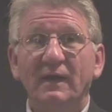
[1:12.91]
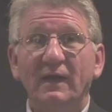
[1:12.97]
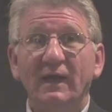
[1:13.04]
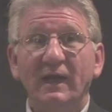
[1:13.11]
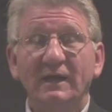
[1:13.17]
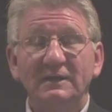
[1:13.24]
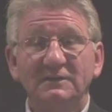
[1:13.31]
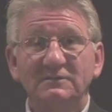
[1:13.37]

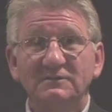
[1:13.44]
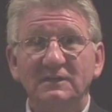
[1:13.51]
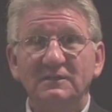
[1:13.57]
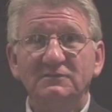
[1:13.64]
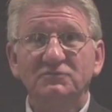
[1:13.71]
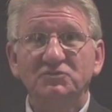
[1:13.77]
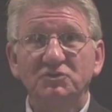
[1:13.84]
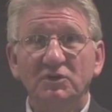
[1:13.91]
And instead
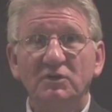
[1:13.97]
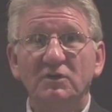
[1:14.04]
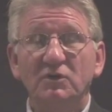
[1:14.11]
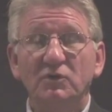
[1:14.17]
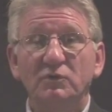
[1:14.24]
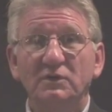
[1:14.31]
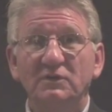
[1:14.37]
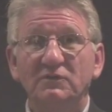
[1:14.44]
of
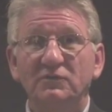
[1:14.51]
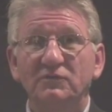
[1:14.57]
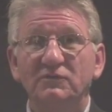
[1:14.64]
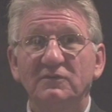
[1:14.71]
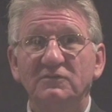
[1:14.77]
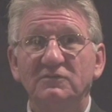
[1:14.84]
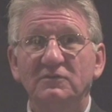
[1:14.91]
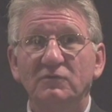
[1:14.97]
sugarcoating those
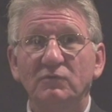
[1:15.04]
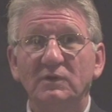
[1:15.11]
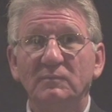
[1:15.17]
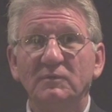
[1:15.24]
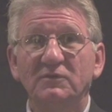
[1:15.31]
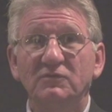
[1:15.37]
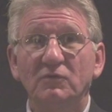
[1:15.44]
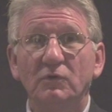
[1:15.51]

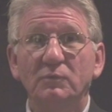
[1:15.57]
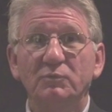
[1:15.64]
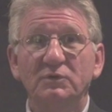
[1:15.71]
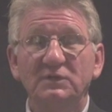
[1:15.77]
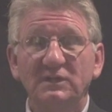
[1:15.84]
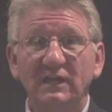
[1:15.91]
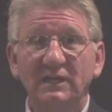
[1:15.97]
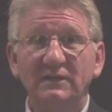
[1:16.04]
disagreements or
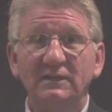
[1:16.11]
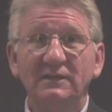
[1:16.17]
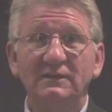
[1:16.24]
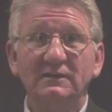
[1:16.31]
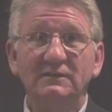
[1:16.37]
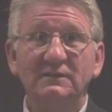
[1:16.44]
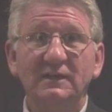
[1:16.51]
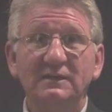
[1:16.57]
pretending
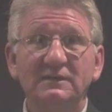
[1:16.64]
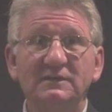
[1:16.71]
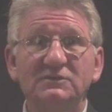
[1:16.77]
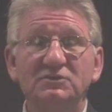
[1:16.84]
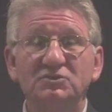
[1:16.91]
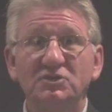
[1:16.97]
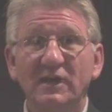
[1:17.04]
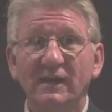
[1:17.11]
that they
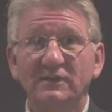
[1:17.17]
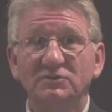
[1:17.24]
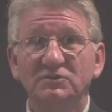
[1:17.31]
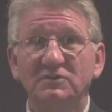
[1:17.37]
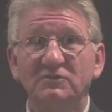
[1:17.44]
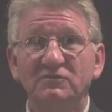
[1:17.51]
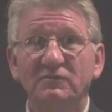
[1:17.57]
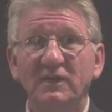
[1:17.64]
didn't challenge
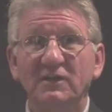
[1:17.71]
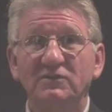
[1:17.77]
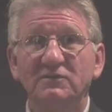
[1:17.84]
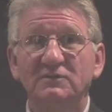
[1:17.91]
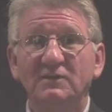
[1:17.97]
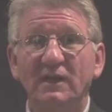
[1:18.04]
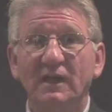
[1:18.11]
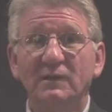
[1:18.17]
his faith
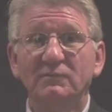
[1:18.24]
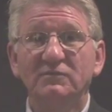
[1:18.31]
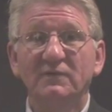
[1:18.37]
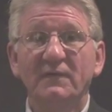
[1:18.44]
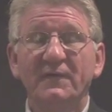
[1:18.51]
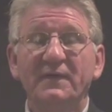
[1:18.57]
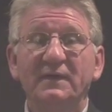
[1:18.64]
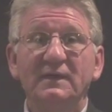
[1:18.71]
at times,
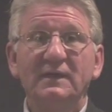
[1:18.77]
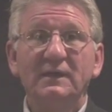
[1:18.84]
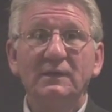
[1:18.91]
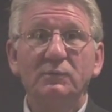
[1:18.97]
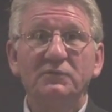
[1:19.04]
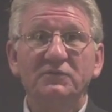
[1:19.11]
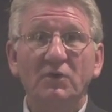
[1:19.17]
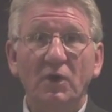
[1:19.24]
he
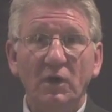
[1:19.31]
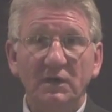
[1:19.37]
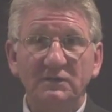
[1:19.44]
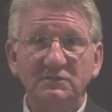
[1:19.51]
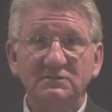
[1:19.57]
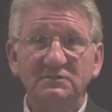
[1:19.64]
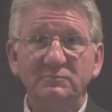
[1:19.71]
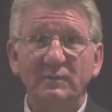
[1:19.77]
was
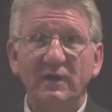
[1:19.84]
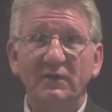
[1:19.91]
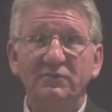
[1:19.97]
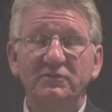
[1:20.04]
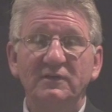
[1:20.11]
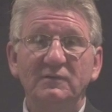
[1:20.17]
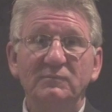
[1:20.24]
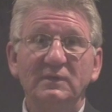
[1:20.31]
honest about
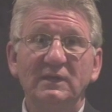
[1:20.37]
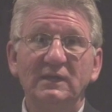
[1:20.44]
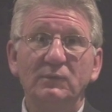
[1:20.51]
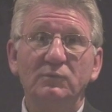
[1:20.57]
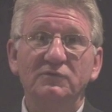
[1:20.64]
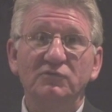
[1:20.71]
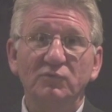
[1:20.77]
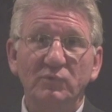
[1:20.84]
them, he
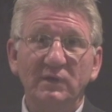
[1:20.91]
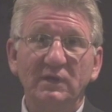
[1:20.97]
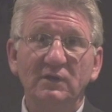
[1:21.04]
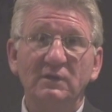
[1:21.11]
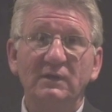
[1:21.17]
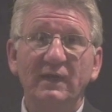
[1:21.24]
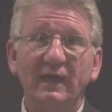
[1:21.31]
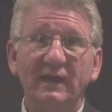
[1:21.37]
was
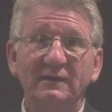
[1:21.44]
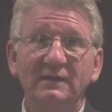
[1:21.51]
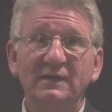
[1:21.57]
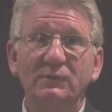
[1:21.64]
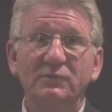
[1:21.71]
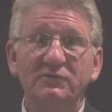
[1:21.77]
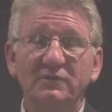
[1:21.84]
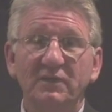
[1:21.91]
real, and
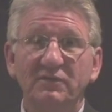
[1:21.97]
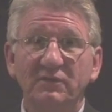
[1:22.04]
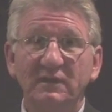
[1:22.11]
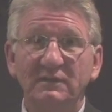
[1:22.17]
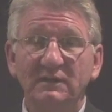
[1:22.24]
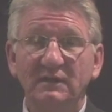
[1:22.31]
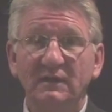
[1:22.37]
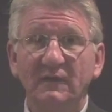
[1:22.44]
he was
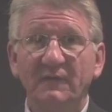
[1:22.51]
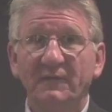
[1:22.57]
authentic.